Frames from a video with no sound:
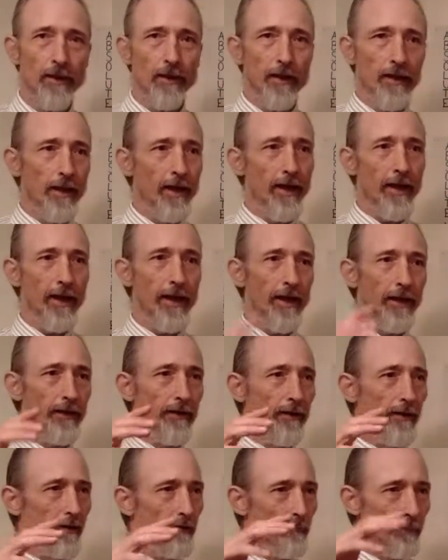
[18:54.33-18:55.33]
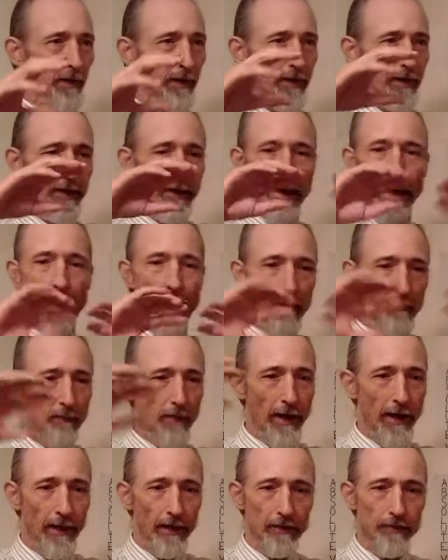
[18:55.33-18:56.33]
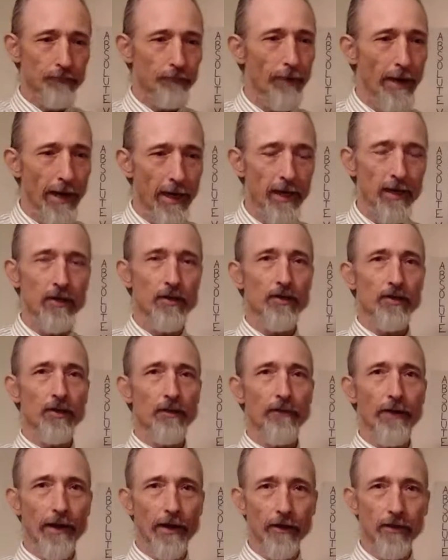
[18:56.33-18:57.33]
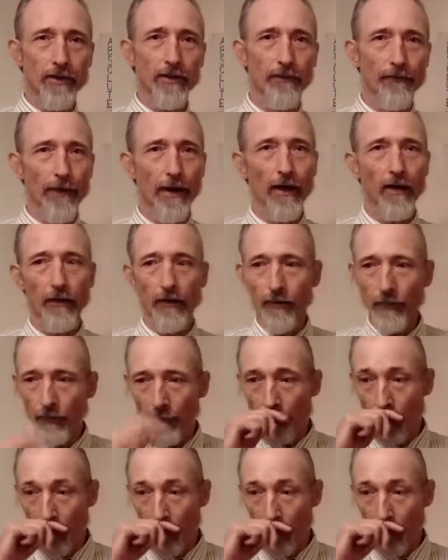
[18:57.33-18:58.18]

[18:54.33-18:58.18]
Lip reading: and there'd be an apex range of energy value.